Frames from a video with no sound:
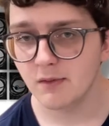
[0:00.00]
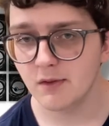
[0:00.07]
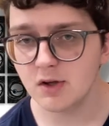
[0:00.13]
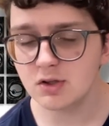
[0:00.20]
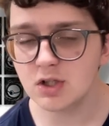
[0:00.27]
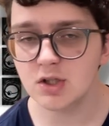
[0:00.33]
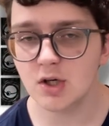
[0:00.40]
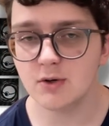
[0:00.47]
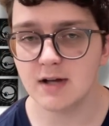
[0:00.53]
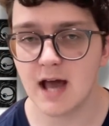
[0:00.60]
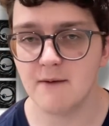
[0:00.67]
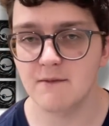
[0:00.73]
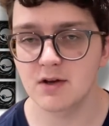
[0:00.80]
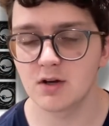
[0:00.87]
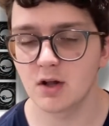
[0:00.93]
they usually don't
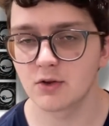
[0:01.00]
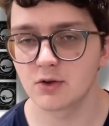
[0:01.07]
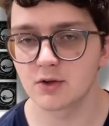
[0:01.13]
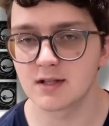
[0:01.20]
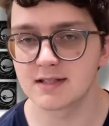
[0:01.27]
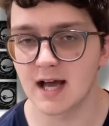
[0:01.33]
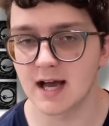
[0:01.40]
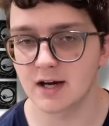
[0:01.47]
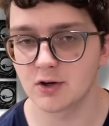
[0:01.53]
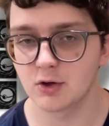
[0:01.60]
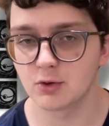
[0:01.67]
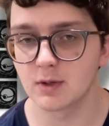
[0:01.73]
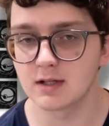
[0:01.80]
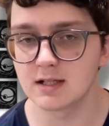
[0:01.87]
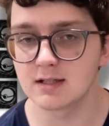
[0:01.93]
have another attacker
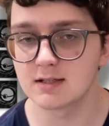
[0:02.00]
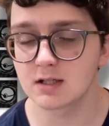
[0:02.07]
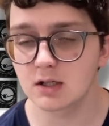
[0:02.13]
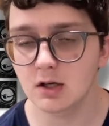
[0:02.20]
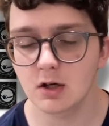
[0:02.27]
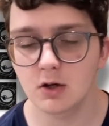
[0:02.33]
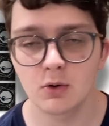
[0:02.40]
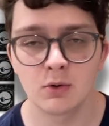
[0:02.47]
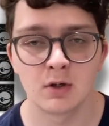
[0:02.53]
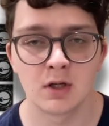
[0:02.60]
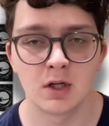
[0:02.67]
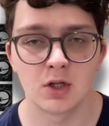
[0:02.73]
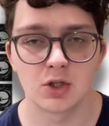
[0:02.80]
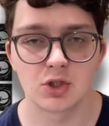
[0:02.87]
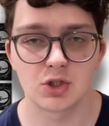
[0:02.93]
ready to go,
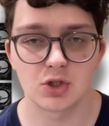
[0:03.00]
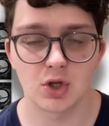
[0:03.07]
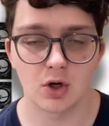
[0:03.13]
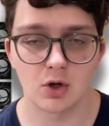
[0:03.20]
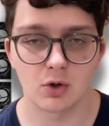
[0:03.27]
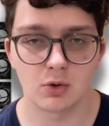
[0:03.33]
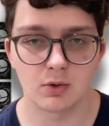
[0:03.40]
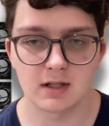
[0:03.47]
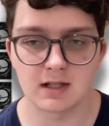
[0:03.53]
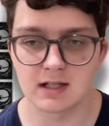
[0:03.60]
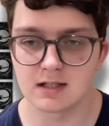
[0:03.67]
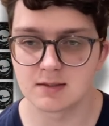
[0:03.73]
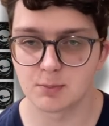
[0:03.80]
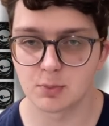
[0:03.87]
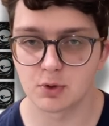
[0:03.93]
so
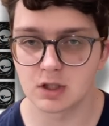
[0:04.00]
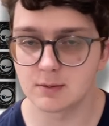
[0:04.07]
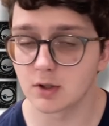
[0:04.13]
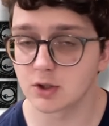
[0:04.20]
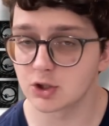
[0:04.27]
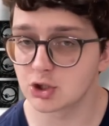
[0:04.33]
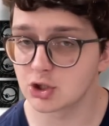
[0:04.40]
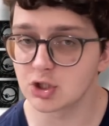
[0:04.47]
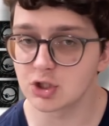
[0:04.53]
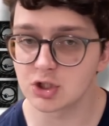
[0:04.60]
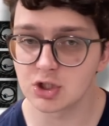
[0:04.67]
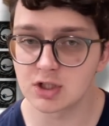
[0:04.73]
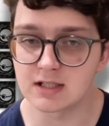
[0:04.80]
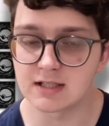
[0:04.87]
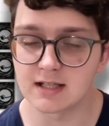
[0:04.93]
it's pretty much
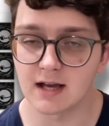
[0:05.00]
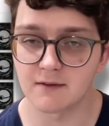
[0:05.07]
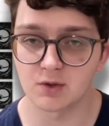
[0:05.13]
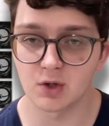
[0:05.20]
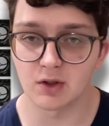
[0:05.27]
GG's after